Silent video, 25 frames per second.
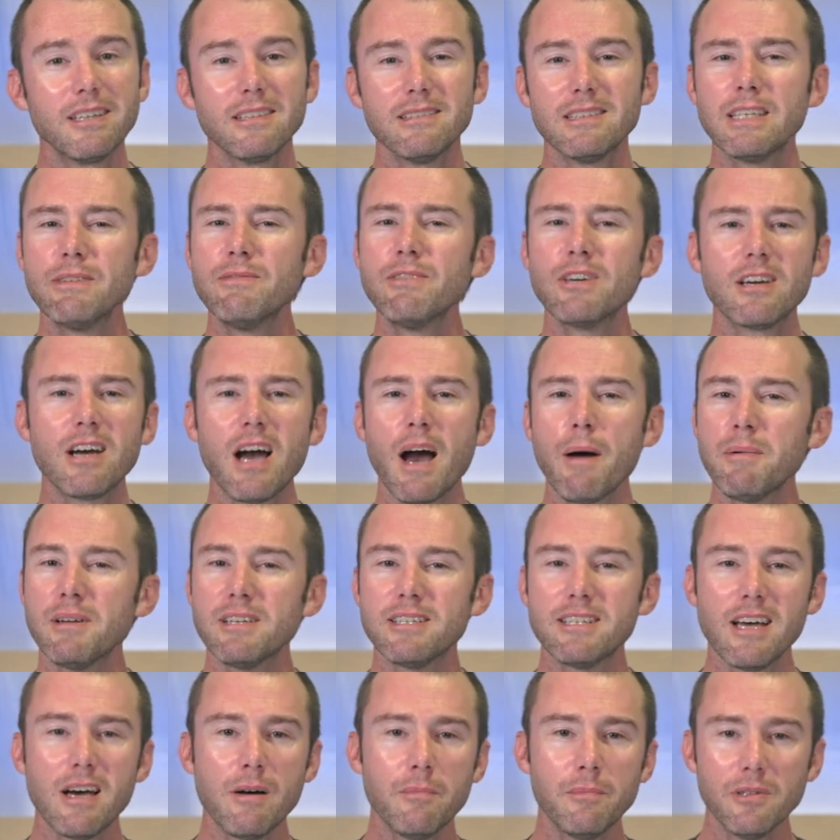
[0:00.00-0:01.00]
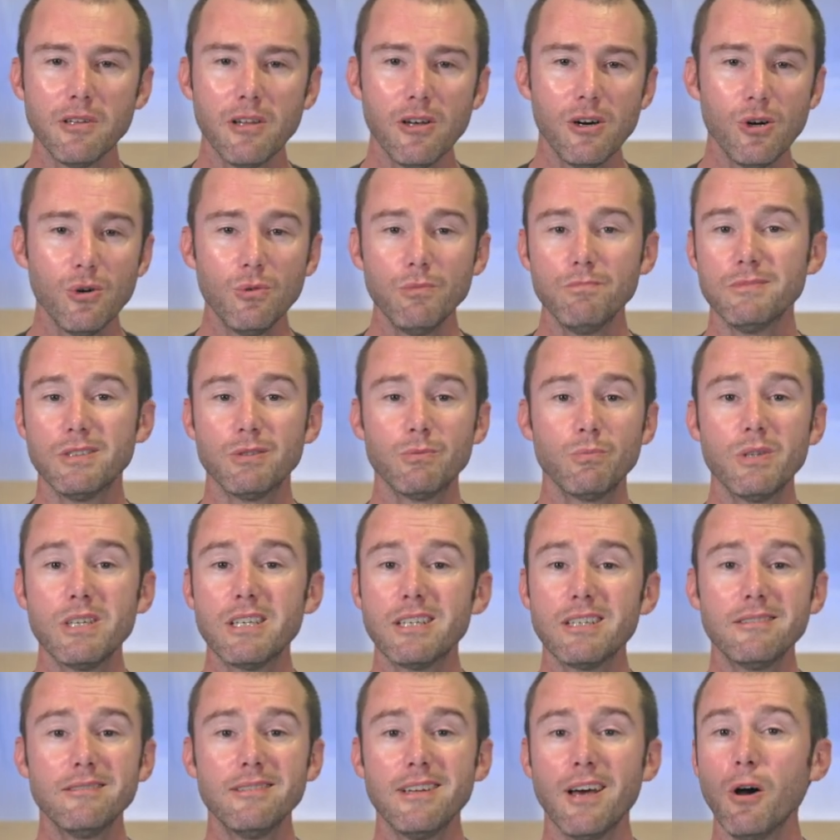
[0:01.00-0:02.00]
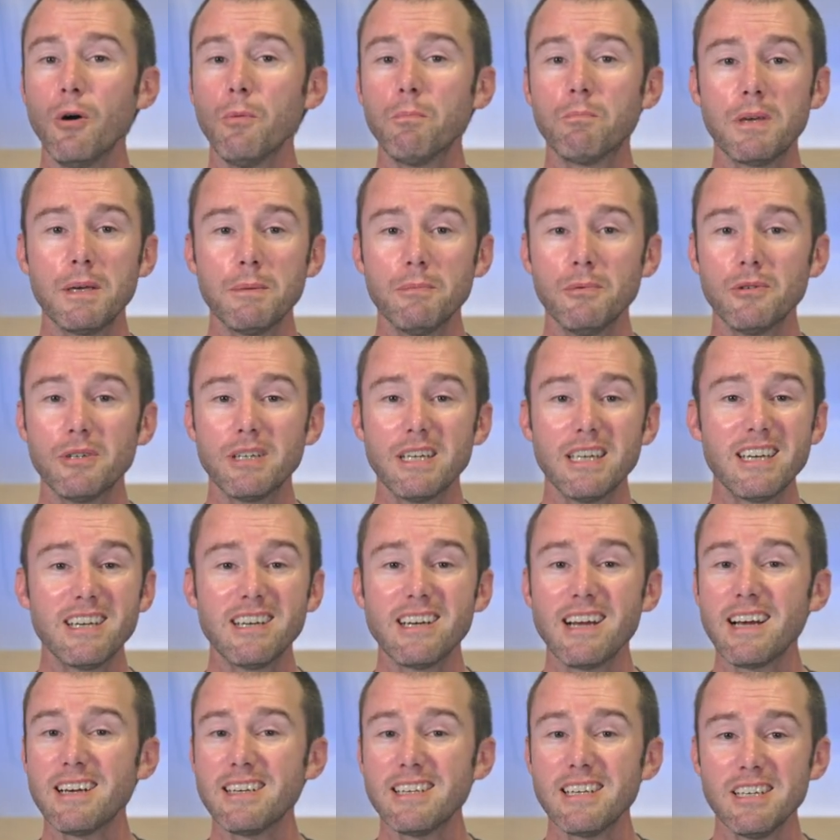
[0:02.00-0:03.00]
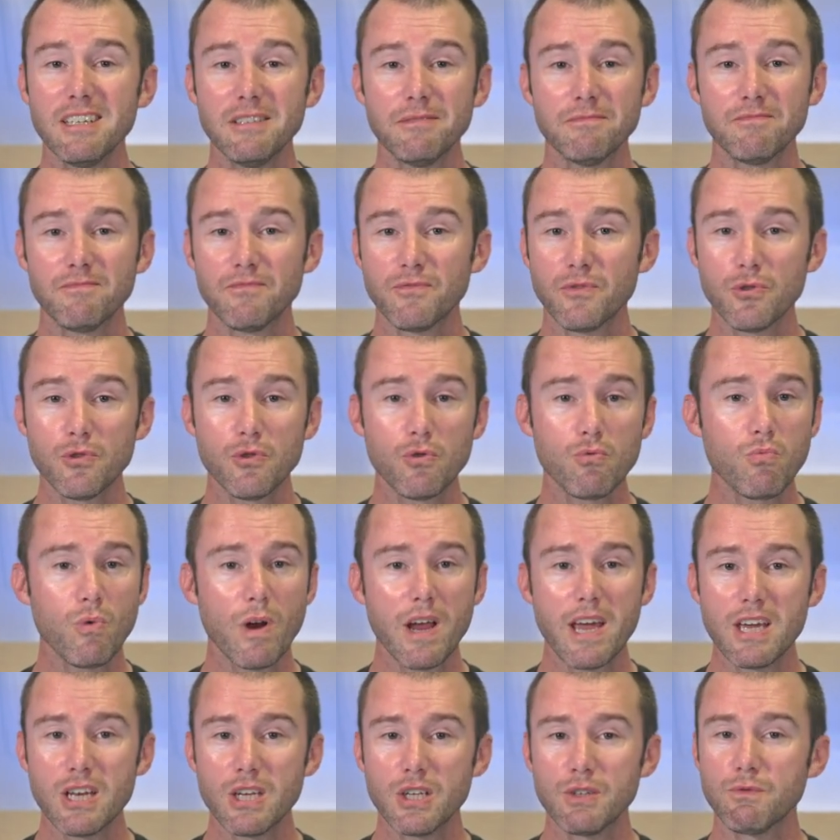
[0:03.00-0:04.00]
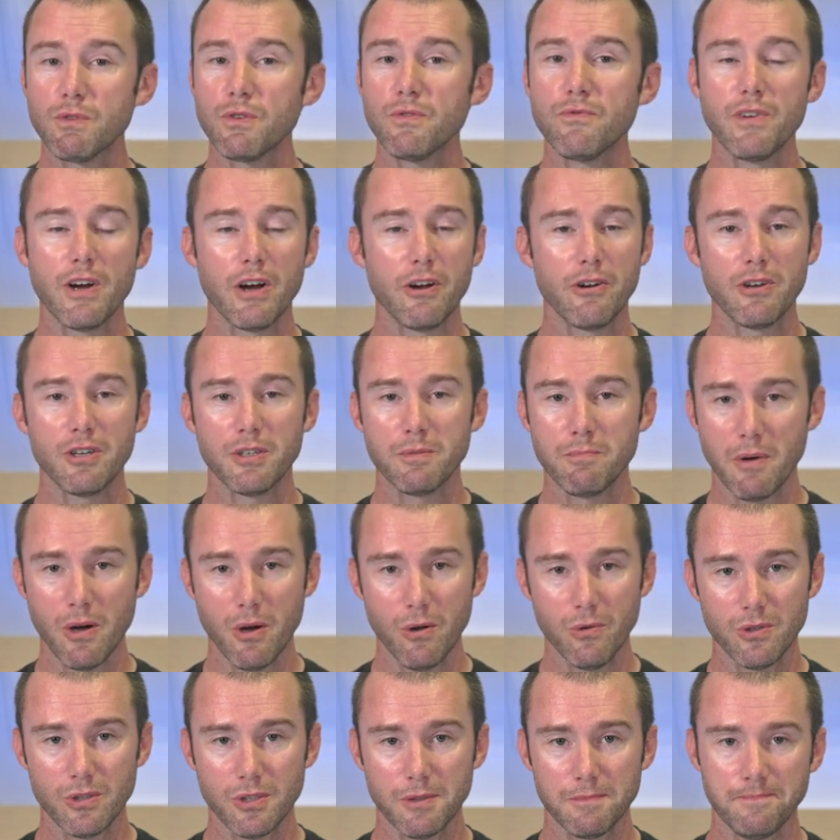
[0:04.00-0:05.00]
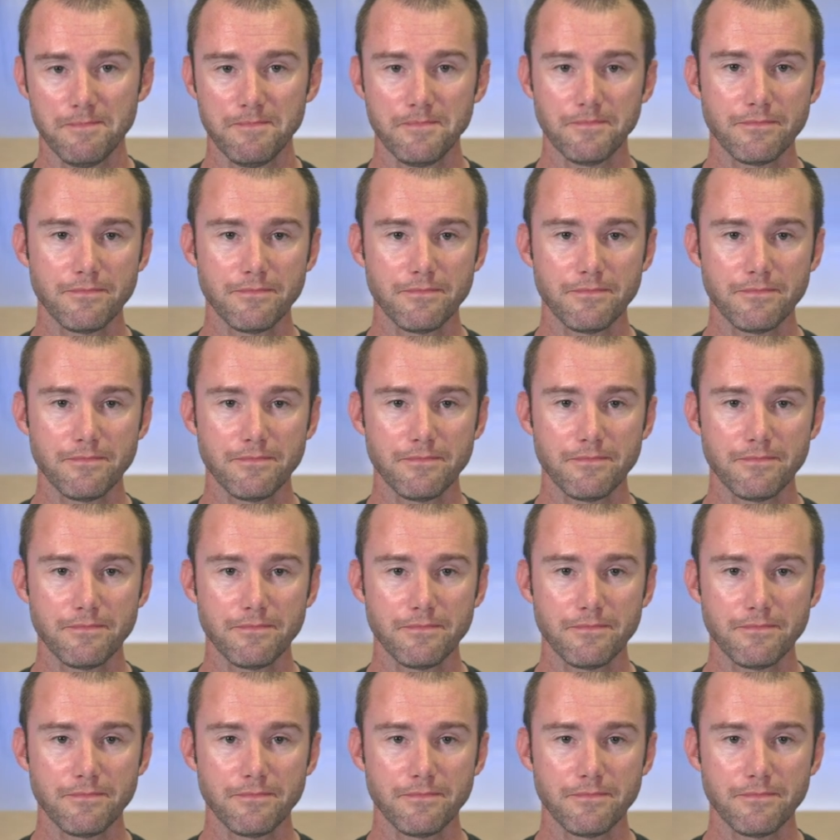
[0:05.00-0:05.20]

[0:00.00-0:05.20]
Leave a comment down below and we can help people get an idea for the range for various boats.